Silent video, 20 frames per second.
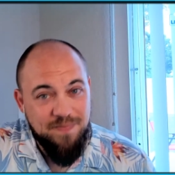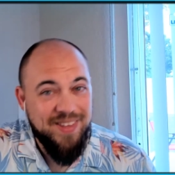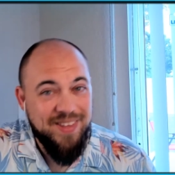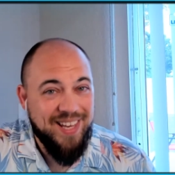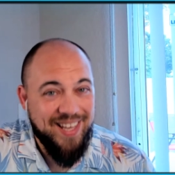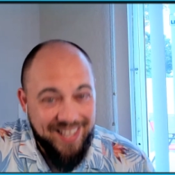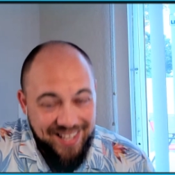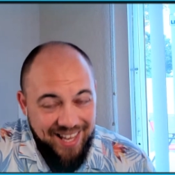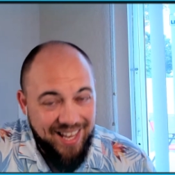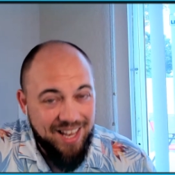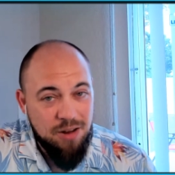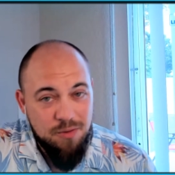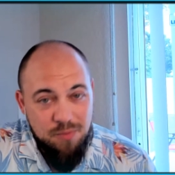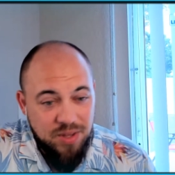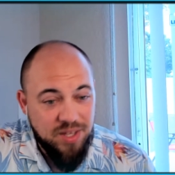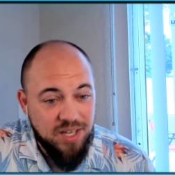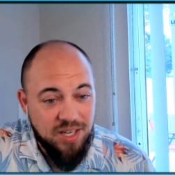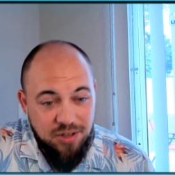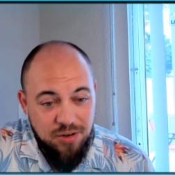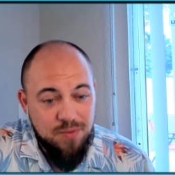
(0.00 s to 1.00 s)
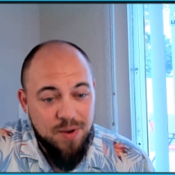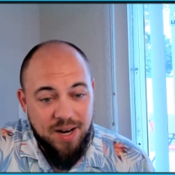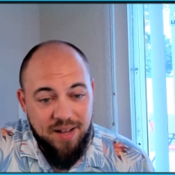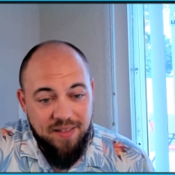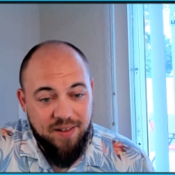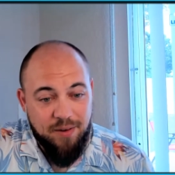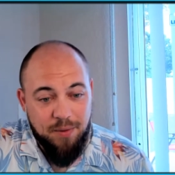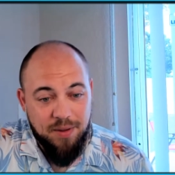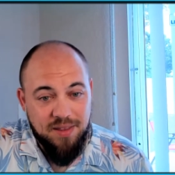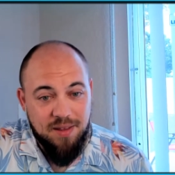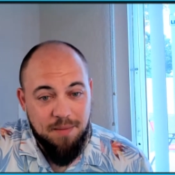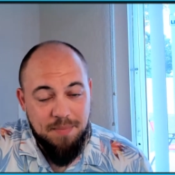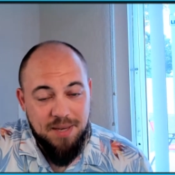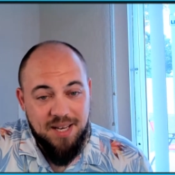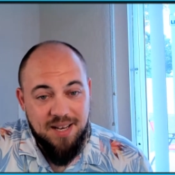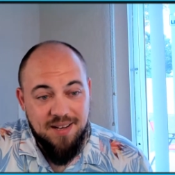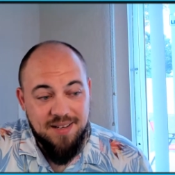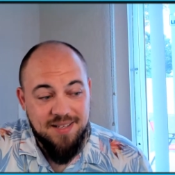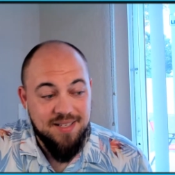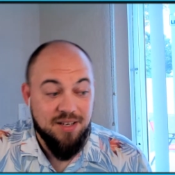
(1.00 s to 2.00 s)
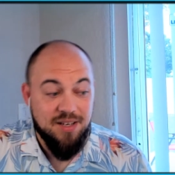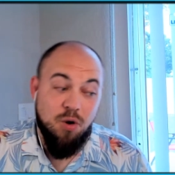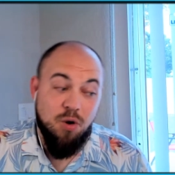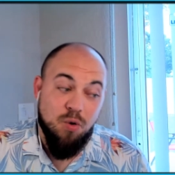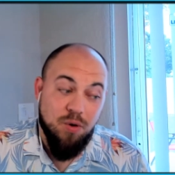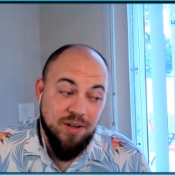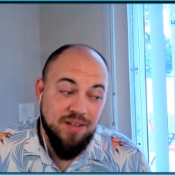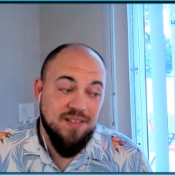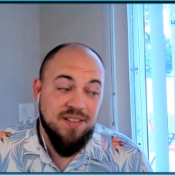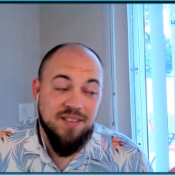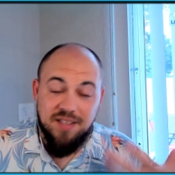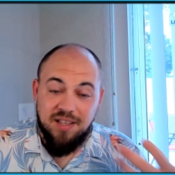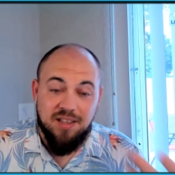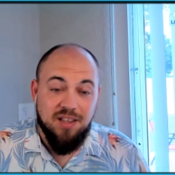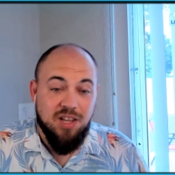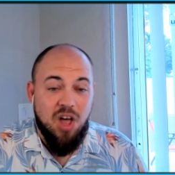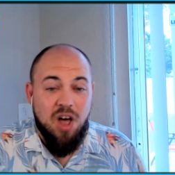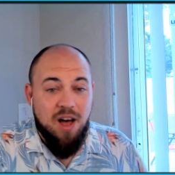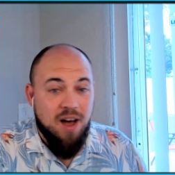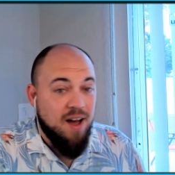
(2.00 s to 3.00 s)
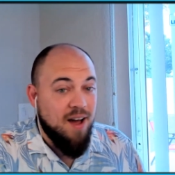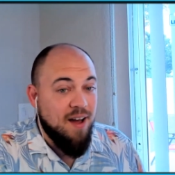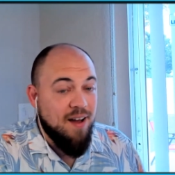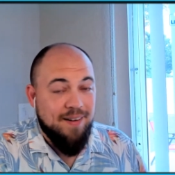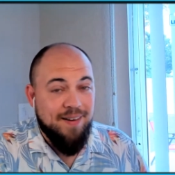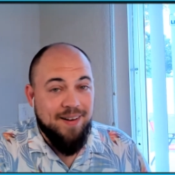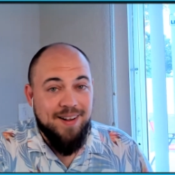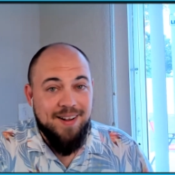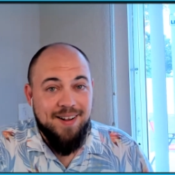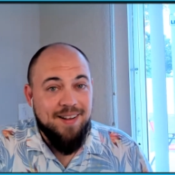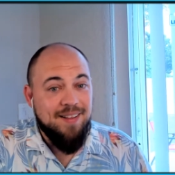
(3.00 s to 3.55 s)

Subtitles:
He can't really do anything with them because according to the law,